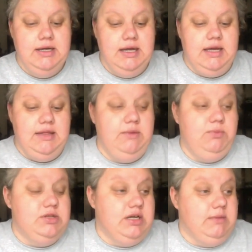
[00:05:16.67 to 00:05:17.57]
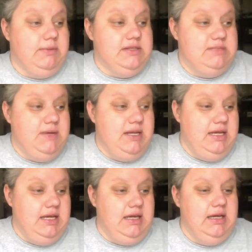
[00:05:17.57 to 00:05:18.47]
and then we'll talk about
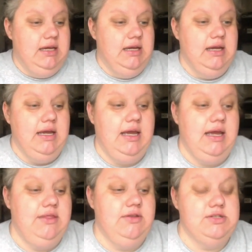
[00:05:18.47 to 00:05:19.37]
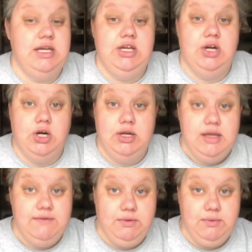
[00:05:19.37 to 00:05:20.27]
spinning, and there's a yarn
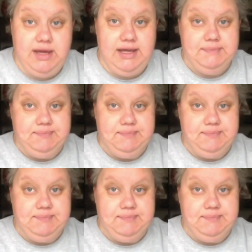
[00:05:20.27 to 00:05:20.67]
giveaway,